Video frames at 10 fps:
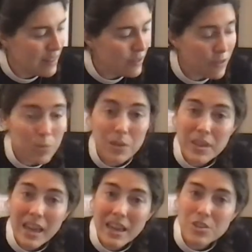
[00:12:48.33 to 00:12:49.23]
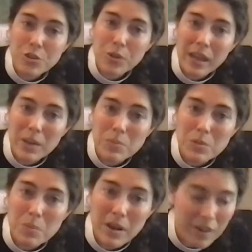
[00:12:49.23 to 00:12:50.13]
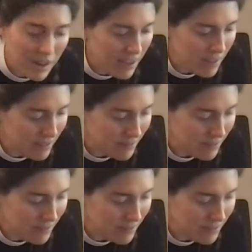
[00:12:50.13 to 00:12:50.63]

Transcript: This is when the angel came to Mary.